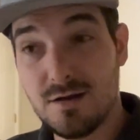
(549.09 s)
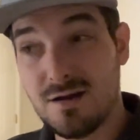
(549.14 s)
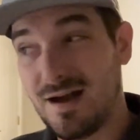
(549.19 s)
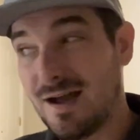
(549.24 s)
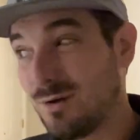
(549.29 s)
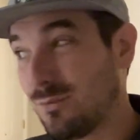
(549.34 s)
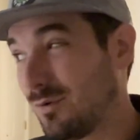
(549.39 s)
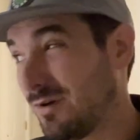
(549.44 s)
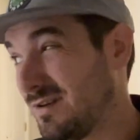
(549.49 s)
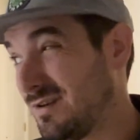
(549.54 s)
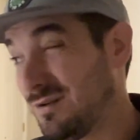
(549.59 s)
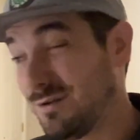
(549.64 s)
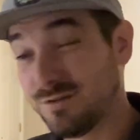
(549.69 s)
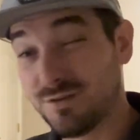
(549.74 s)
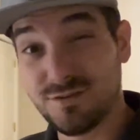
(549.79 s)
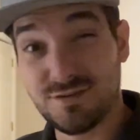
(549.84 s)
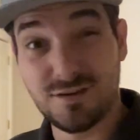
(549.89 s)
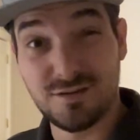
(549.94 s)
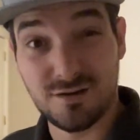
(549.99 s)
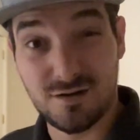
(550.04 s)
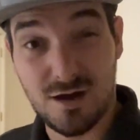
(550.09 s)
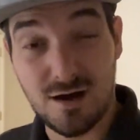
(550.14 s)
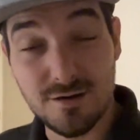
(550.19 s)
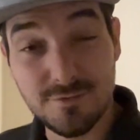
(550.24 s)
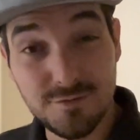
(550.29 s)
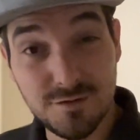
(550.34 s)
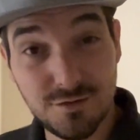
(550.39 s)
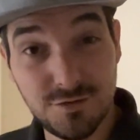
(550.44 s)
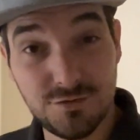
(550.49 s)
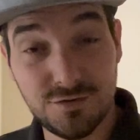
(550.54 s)
I wouldn't use this as an
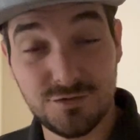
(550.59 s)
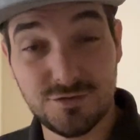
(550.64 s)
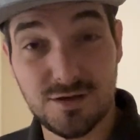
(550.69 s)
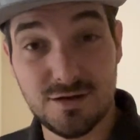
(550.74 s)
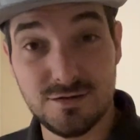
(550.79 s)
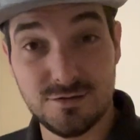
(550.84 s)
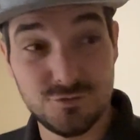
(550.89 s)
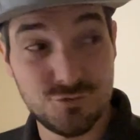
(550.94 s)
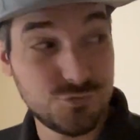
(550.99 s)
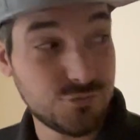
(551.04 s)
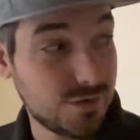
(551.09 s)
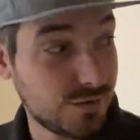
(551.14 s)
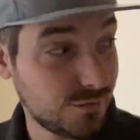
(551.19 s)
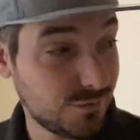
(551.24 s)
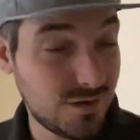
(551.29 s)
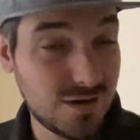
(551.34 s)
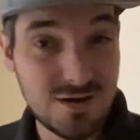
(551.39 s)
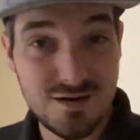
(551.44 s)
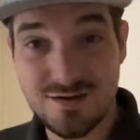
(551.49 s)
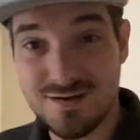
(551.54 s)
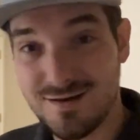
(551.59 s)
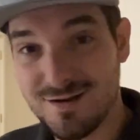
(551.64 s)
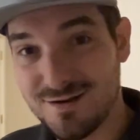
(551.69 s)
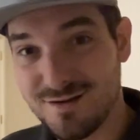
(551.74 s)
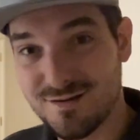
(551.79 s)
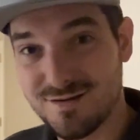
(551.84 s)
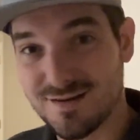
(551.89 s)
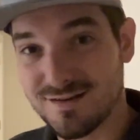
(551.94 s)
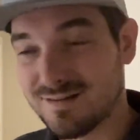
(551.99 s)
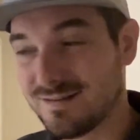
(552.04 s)
office. It's kind of dreary in
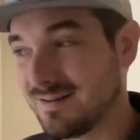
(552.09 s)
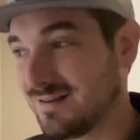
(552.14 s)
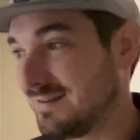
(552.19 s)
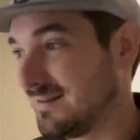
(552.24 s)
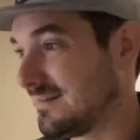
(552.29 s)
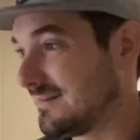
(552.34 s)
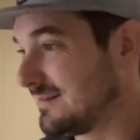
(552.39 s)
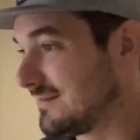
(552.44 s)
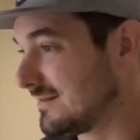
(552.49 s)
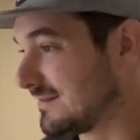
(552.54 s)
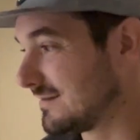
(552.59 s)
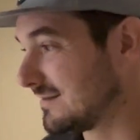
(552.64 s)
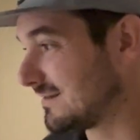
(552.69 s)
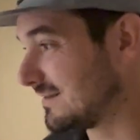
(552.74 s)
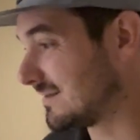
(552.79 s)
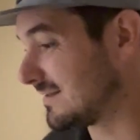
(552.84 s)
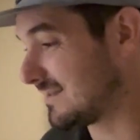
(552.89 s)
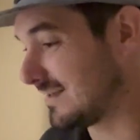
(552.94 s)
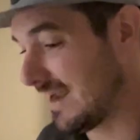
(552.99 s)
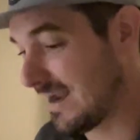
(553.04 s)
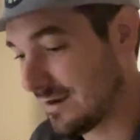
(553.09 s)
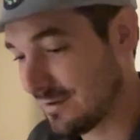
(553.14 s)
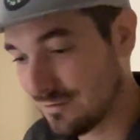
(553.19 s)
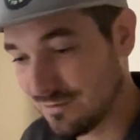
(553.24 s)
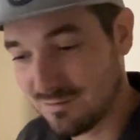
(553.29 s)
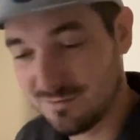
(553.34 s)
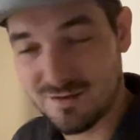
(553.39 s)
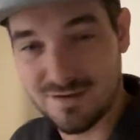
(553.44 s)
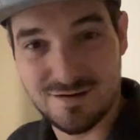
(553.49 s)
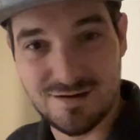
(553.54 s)
here and
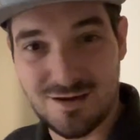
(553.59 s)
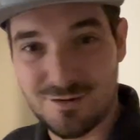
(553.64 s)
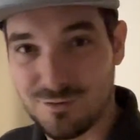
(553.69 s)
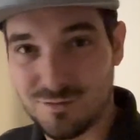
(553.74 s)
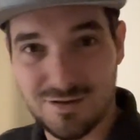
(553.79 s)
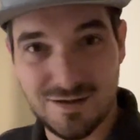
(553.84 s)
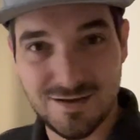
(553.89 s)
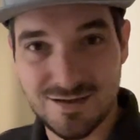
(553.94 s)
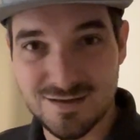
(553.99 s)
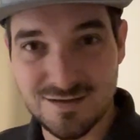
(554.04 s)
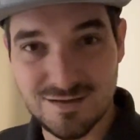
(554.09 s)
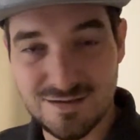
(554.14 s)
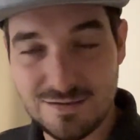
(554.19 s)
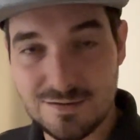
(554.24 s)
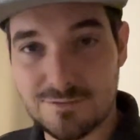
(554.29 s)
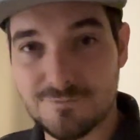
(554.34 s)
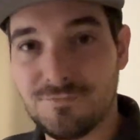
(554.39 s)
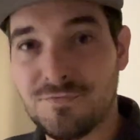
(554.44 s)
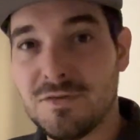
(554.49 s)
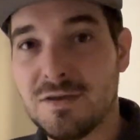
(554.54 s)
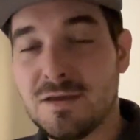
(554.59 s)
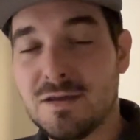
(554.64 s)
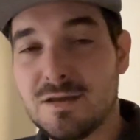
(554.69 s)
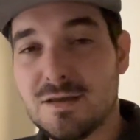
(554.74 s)
stale. I don't like it in here.